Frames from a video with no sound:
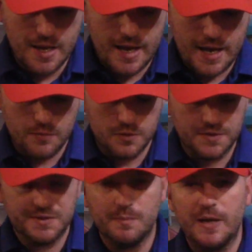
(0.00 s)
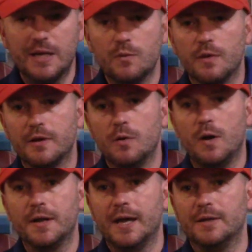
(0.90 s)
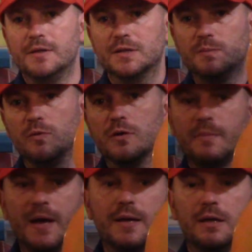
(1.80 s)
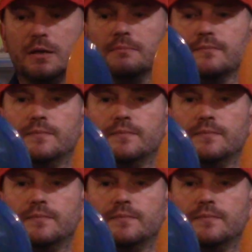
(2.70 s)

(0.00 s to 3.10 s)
I was debating whether I wanted to add the Explorer back in.